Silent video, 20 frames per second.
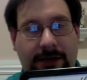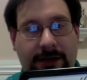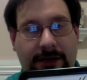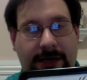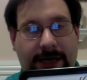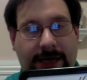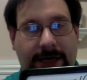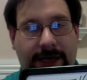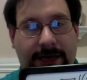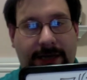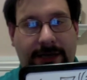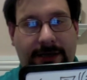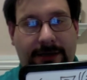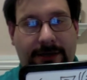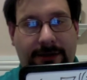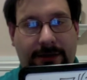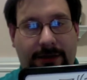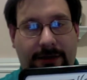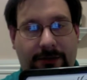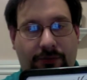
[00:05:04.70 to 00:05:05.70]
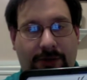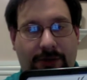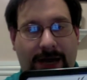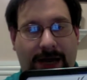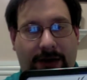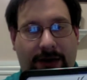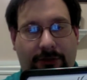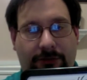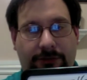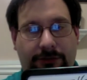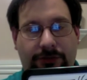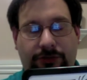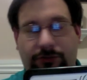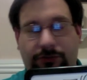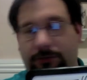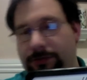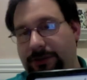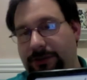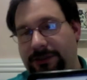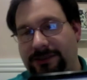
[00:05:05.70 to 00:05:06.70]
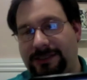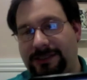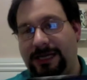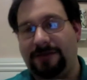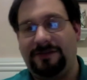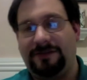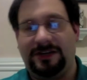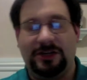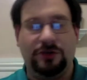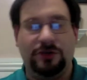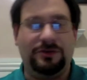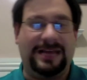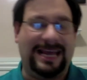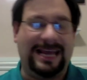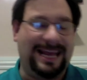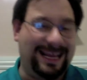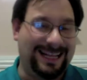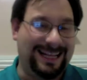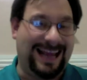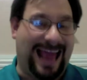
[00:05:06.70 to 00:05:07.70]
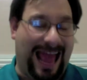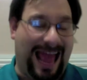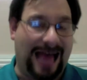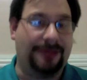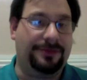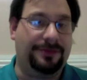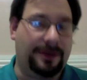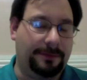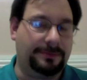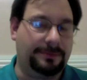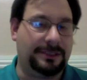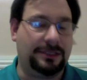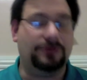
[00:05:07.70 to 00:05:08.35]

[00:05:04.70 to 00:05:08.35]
and a radical, square root of 7, you can't add them.